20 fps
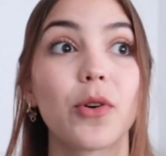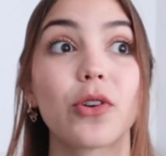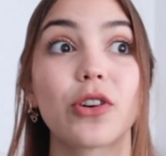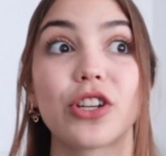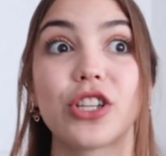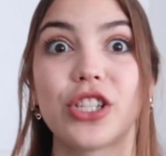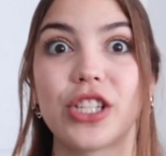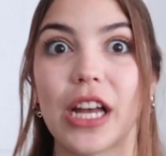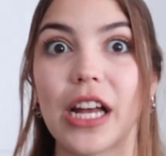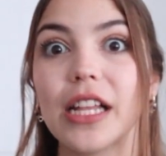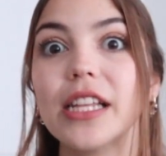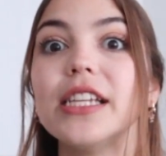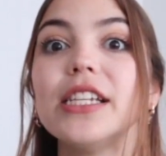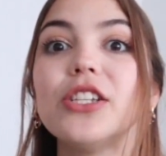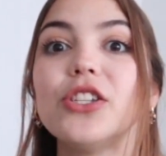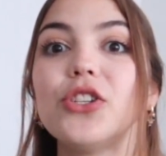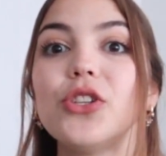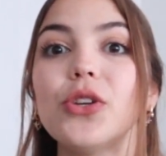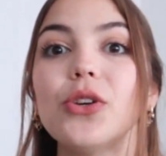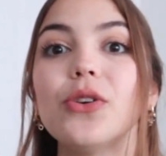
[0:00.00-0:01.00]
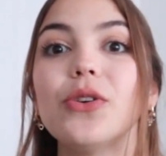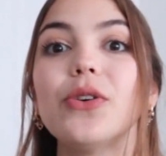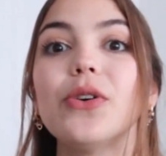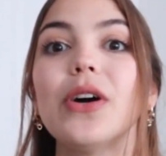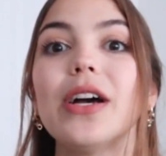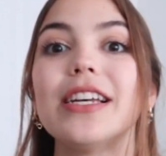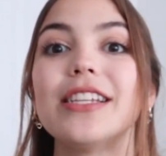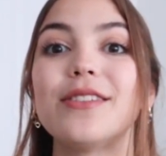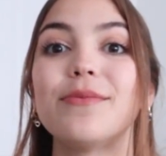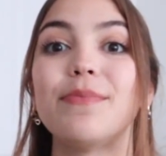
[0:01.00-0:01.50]
or selling to
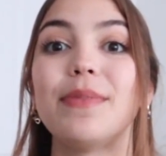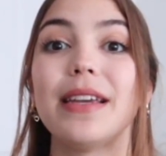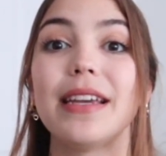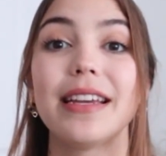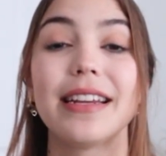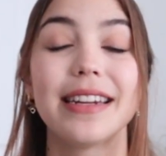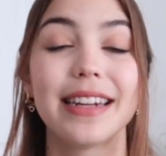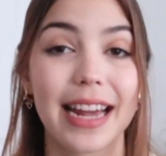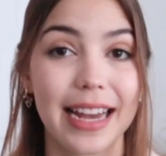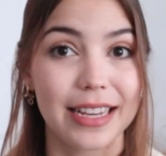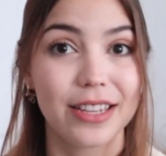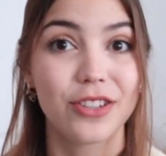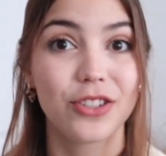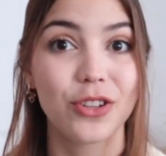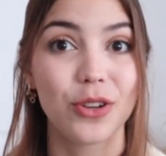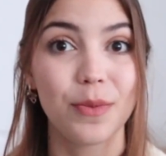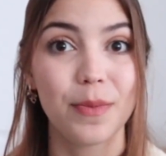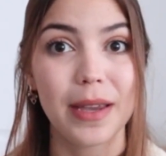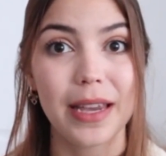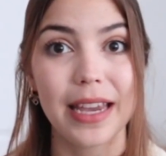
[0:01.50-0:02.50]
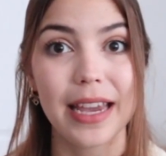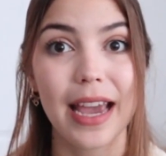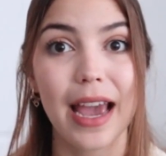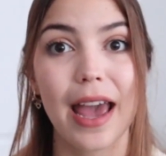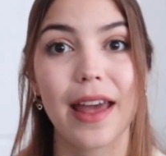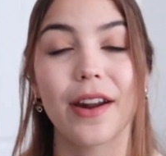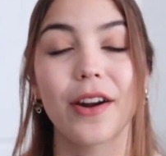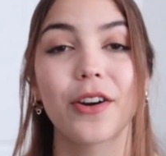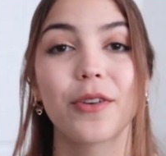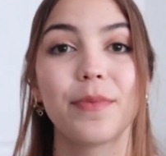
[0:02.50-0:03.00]
is being nice to me
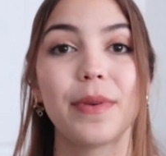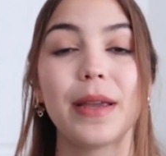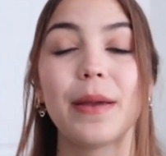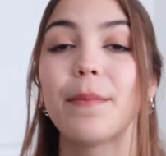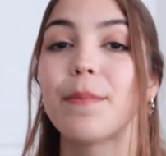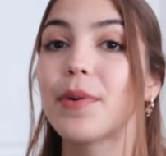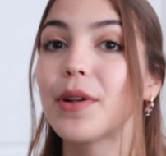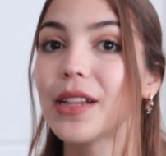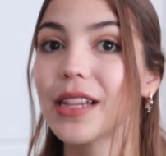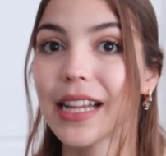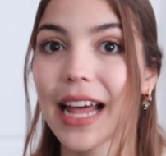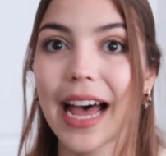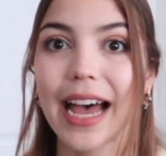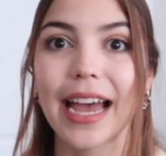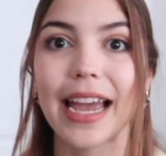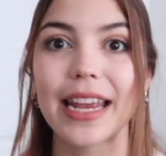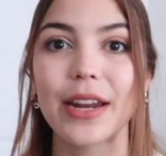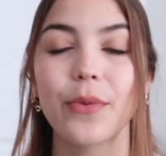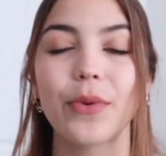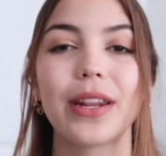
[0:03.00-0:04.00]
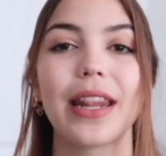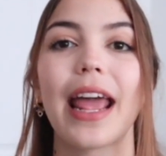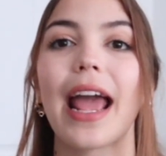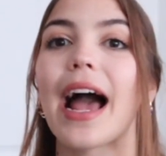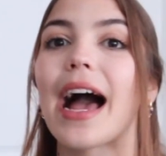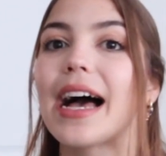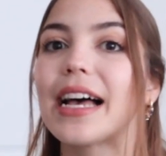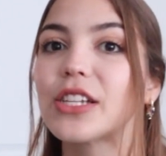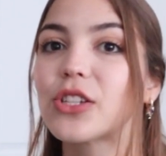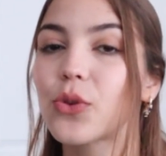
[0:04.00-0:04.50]
and are being polite when they
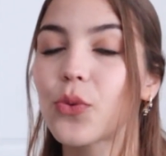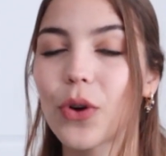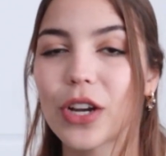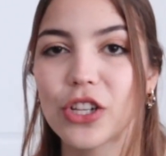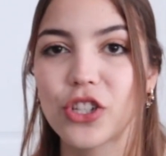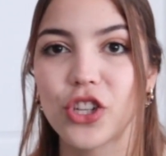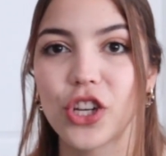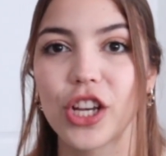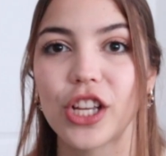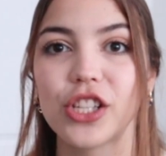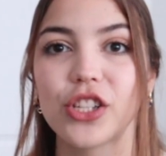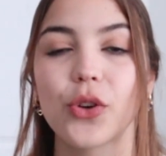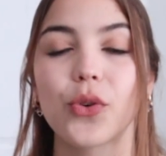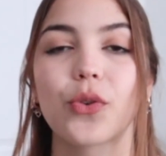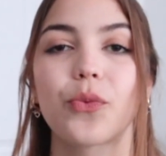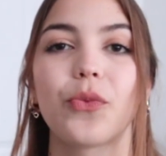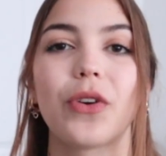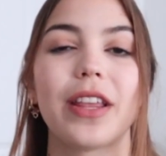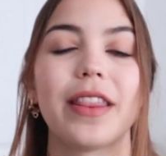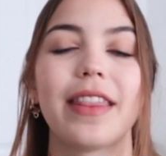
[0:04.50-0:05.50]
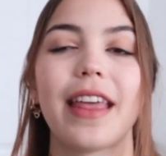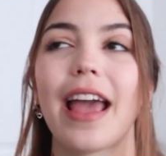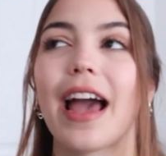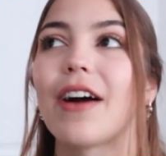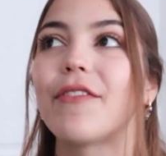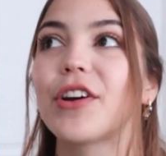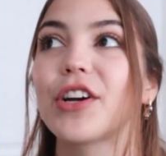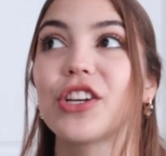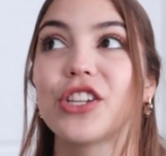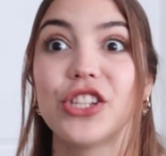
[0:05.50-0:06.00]
ask questions or when they
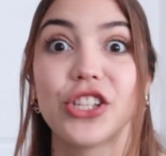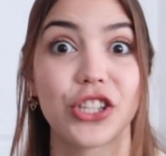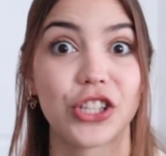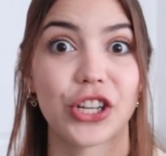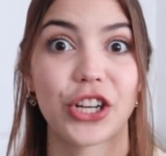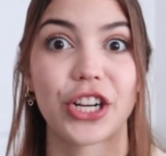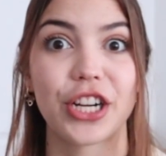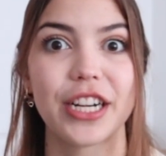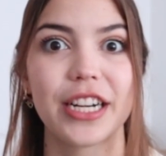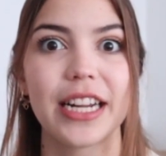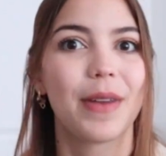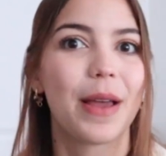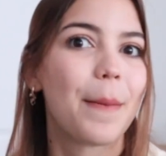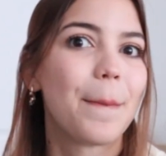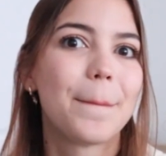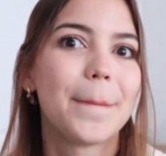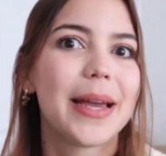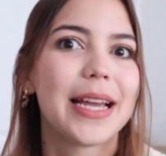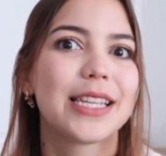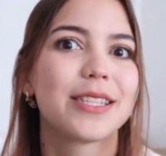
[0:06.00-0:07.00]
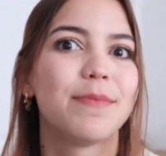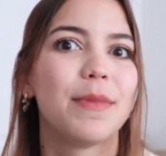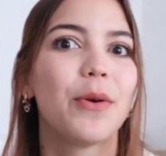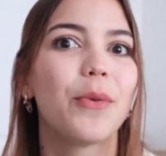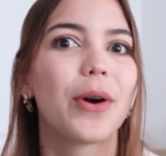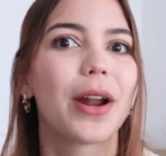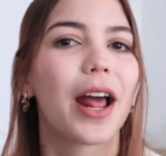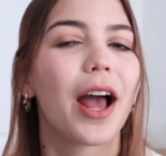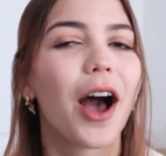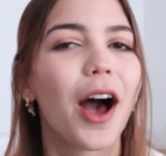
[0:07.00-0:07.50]
have a concern. It makes me
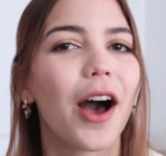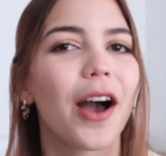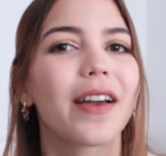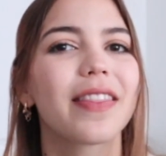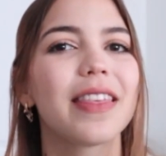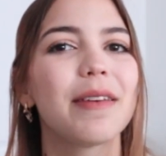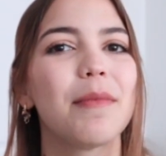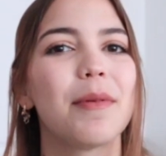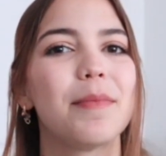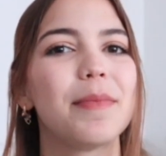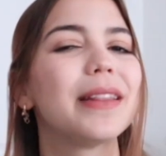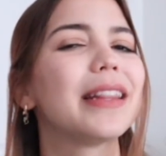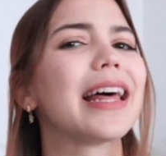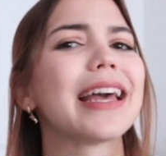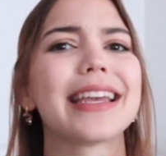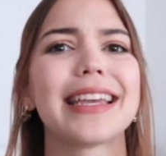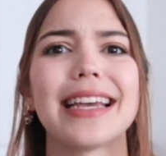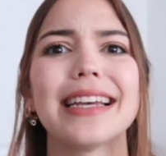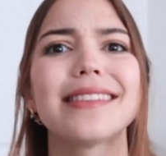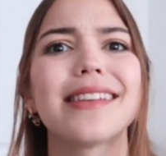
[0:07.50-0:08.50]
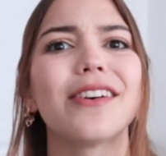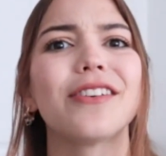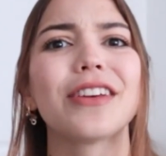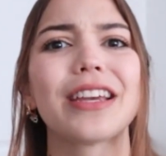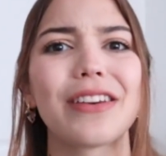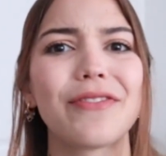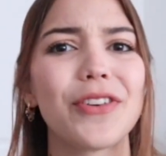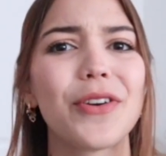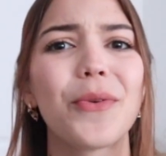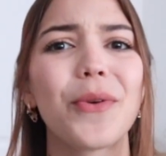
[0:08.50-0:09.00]
want to hug them and be like, yes, I'll
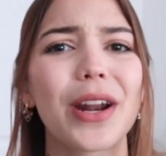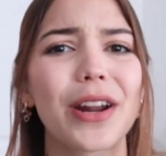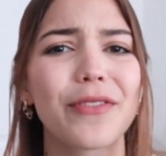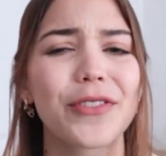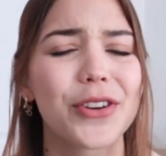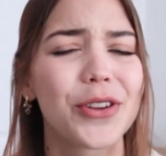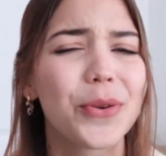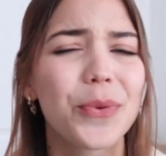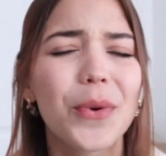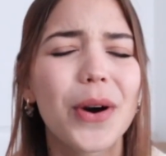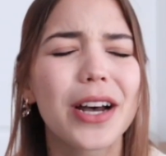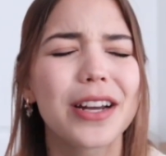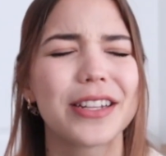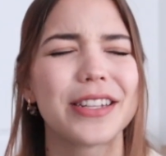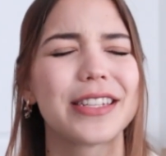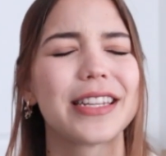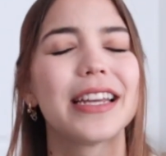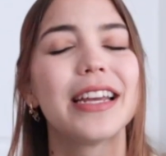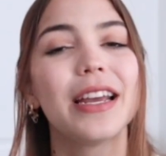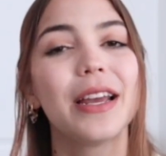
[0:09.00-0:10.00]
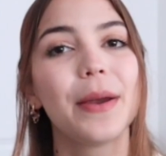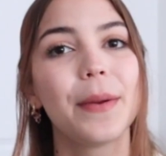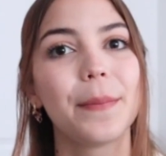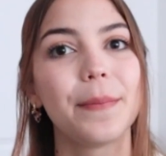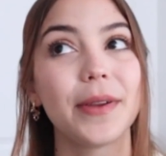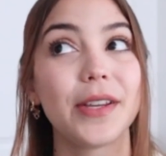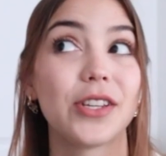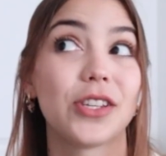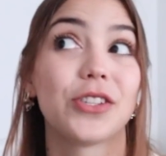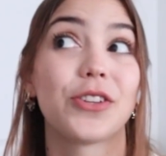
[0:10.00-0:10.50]
give you whatever you want,
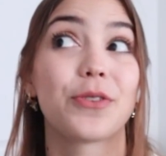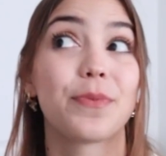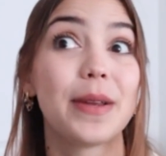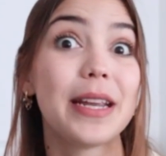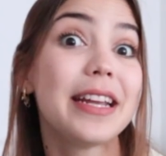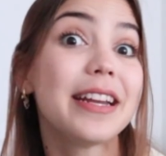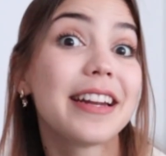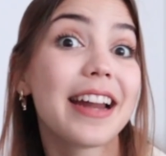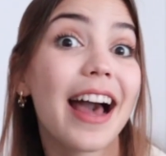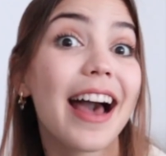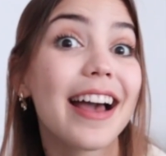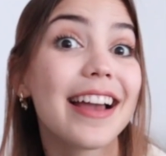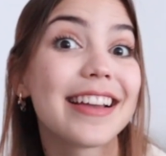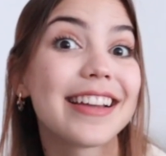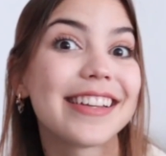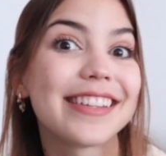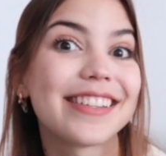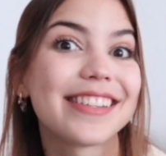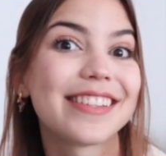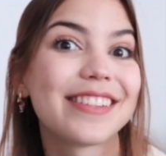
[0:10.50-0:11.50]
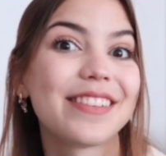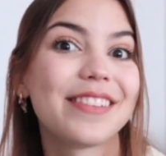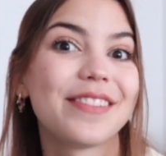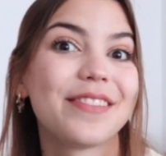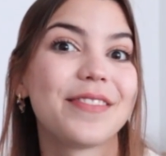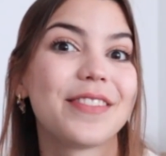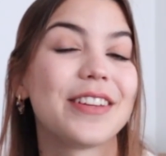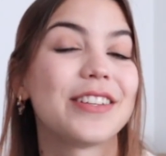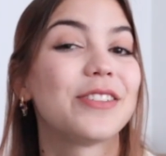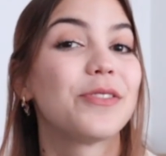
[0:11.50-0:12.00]
because they're being nice.
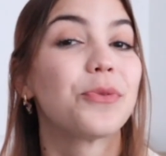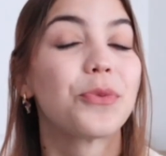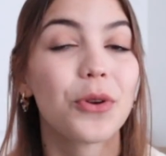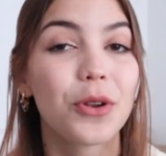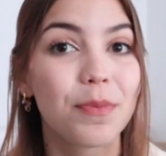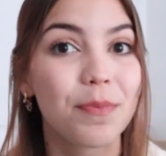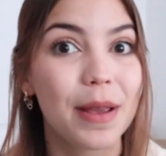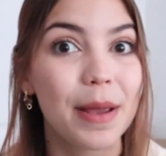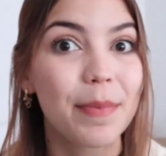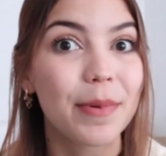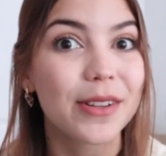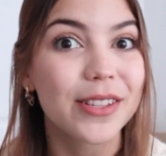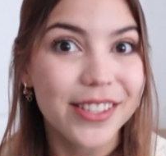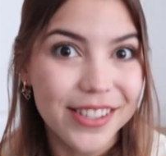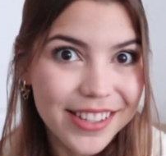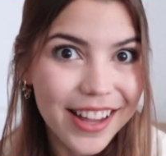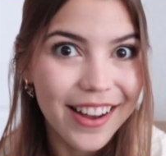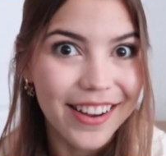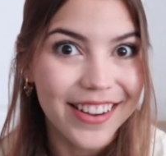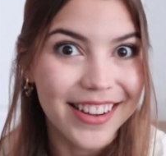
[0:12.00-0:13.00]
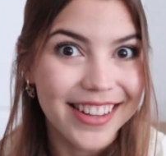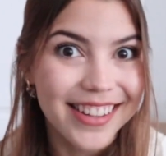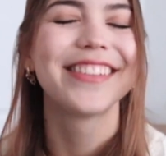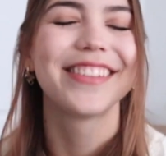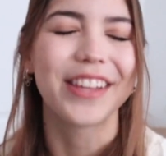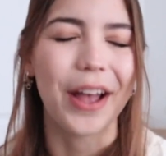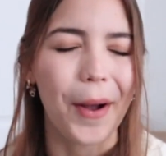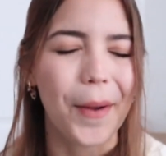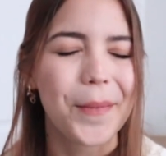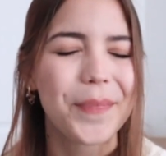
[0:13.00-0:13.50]
Because rude people suck.
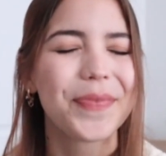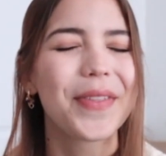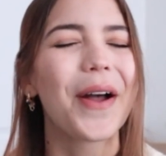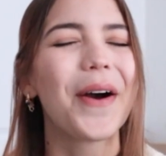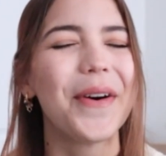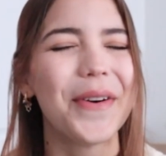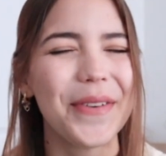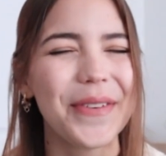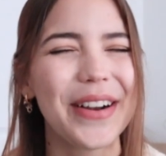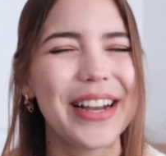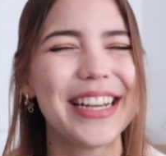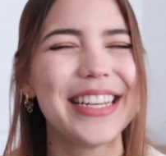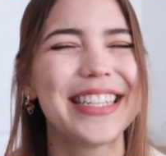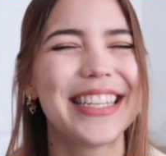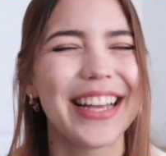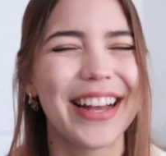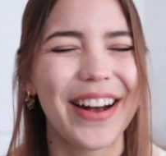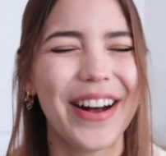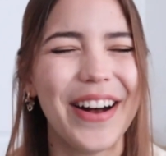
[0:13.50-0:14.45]
So always